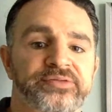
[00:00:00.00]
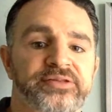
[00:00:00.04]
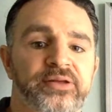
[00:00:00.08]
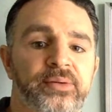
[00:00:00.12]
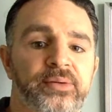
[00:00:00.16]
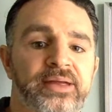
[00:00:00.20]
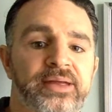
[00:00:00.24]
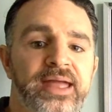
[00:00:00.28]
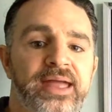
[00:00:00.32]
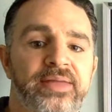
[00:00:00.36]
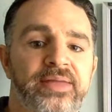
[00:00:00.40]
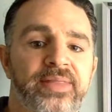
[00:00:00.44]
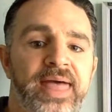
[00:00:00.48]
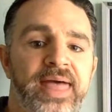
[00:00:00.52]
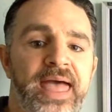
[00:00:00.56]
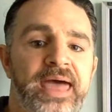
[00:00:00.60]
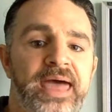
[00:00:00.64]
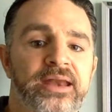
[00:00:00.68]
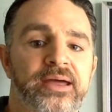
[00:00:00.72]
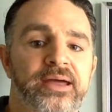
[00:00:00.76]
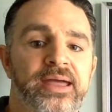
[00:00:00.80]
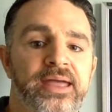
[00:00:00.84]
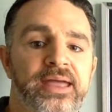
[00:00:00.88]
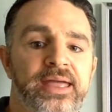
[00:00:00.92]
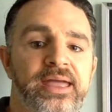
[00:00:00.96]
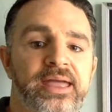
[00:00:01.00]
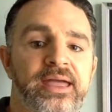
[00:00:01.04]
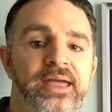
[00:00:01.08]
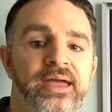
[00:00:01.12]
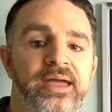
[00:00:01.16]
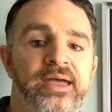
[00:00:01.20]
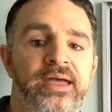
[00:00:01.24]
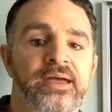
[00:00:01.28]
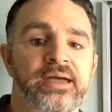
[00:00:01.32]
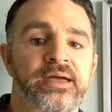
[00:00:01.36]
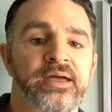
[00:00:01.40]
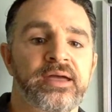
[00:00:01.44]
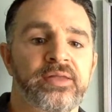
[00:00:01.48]
So again, the header
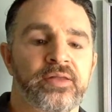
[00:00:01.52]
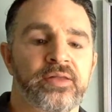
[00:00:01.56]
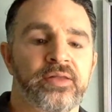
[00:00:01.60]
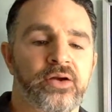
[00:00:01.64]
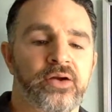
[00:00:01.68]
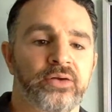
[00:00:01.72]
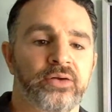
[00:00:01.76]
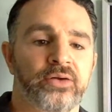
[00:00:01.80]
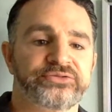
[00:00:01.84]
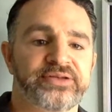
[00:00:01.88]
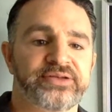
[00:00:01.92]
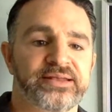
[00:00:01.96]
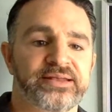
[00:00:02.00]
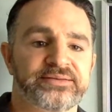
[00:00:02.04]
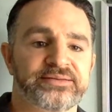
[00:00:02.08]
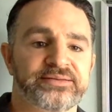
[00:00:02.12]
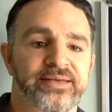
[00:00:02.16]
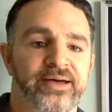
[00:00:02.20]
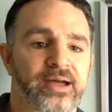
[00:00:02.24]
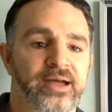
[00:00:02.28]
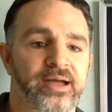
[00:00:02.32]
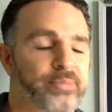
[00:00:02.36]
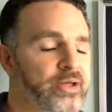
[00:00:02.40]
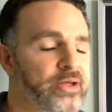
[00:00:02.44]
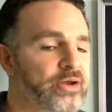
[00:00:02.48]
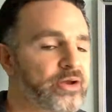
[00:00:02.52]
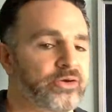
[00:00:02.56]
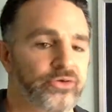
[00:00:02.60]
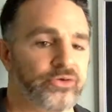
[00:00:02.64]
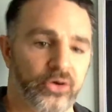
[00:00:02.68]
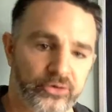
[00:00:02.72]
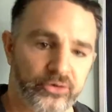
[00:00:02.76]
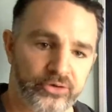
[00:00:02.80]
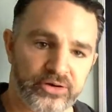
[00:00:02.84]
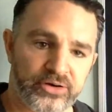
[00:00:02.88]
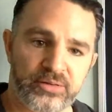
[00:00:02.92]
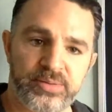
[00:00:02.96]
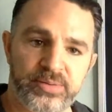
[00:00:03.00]
here, the content type,
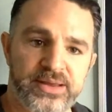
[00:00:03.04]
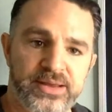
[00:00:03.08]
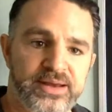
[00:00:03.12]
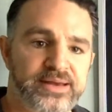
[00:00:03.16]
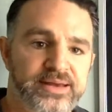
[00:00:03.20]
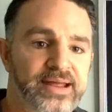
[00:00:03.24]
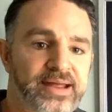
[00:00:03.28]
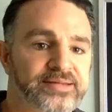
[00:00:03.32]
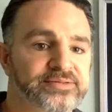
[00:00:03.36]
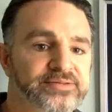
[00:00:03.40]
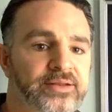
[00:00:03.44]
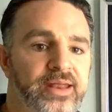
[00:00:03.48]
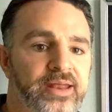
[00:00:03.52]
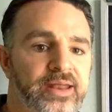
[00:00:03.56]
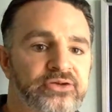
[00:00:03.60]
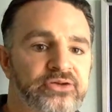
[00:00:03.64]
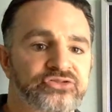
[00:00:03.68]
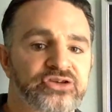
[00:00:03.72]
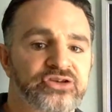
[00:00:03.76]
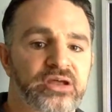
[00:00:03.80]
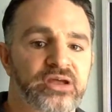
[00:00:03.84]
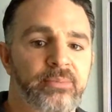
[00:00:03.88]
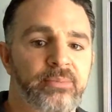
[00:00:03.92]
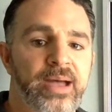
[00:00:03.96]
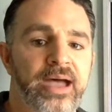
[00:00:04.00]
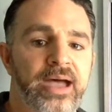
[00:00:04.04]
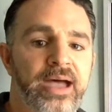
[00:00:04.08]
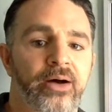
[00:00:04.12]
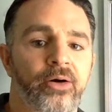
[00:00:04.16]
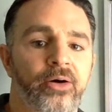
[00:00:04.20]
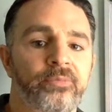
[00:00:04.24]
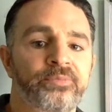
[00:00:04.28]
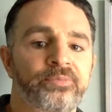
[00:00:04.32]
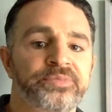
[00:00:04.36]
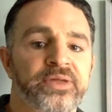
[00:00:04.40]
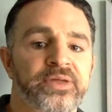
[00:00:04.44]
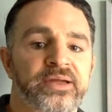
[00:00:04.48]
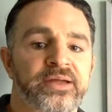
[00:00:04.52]
not going to be
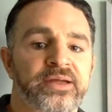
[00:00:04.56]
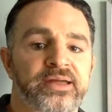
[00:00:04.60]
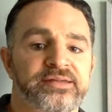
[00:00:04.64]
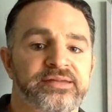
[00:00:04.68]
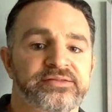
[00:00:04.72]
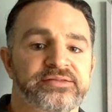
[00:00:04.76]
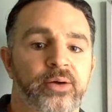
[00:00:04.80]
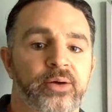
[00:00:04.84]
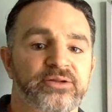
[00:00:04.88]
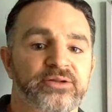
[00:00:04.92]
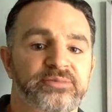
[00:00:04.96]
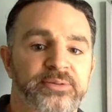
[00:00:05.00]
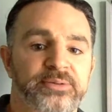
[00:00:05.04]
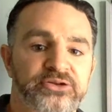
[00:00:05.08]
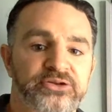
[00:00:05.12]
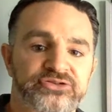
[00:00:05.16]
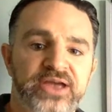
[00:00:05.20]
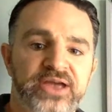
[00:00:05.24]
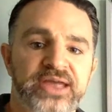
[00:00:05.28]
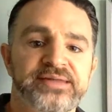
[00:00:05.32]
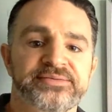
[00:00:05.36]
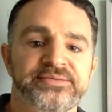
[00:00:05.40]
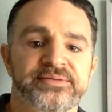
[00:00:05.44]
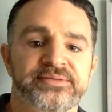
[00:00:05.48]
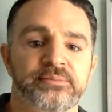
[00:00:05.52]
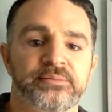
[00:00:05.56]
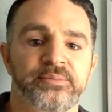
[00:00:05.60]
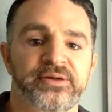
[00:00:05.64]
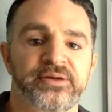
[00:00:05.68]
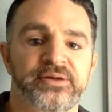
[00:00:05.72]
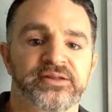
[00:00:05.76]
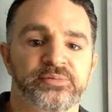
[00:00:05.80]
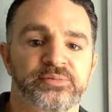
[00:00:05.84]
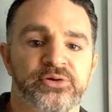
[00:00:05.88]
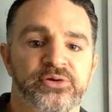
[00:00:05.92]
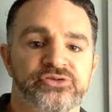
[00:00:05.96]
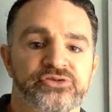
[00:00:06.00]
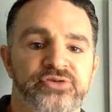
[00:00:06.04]
HTML, it's going to be JSON
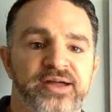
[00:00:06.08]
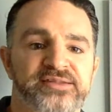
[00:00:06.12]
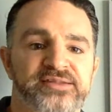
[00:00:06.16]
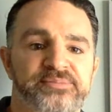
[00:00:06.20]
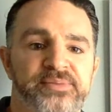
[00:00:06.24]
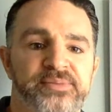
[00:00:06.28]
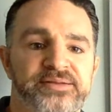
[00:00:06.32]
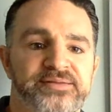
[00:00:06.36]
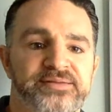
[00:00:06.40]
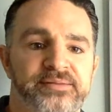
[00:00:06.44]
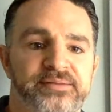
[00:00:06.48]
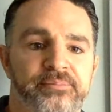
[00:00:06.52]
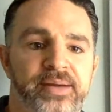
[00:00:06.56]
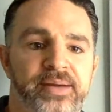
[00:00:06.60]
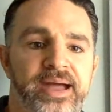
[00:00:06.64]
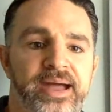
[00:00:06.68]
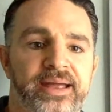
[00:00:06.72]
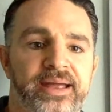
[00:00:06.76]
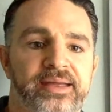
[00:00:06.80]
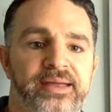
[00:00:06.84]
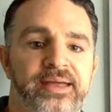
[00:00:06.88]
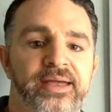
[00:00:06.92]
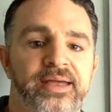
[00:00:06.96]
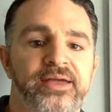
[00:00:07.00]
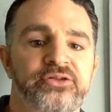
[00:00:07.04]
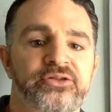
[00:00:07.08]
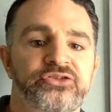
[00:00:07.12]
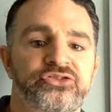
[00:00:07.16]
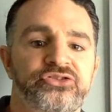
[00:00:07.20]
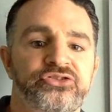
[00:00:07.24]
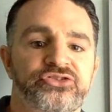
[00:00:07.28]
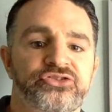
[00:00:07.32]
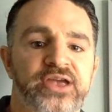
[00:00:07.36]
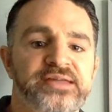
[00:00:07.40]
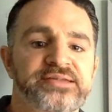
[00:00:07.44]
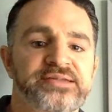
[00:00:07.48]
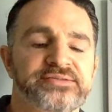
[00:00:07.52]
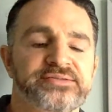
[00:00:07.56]
because we're transmitting back
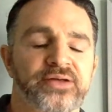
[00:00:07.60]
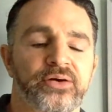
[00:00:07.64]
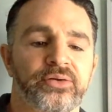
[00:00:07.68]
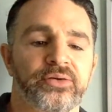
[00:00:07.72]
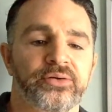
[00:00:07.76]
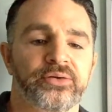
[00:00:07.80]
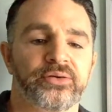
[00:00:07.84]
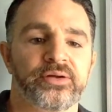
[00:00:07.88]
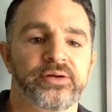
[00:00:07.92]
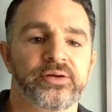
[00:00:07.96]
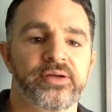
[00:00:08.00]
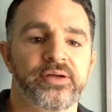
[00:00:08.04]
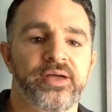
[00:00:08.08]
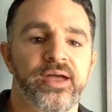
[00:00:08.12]
JSON